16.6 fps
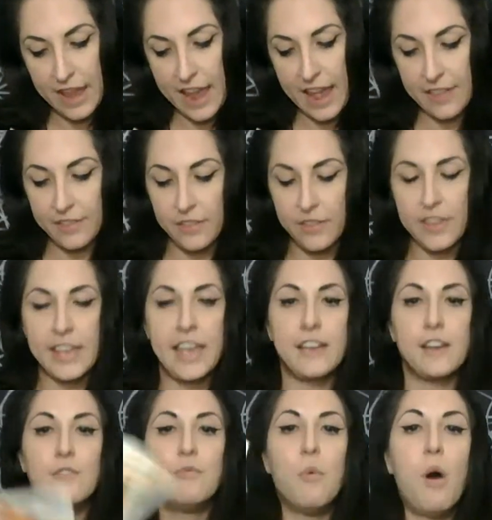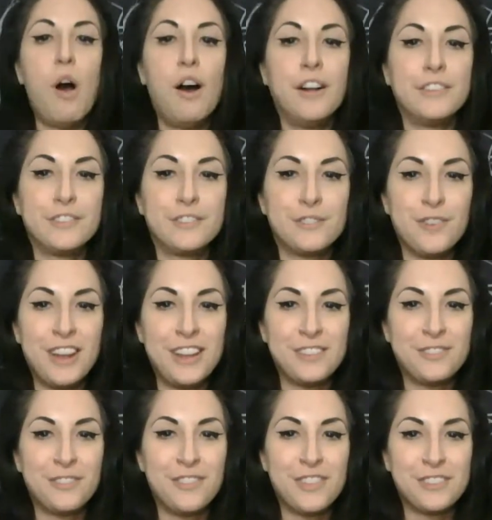And then the King of Wands, right?
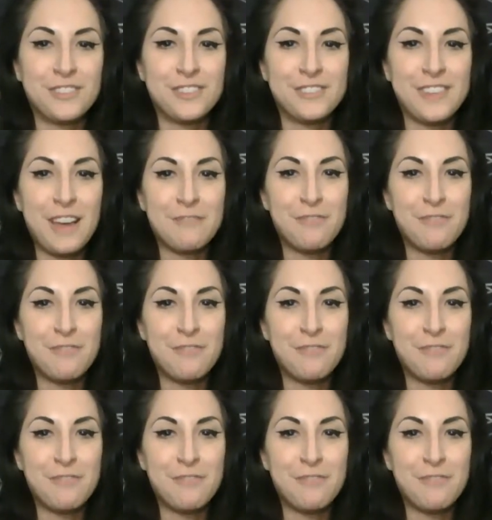So this is that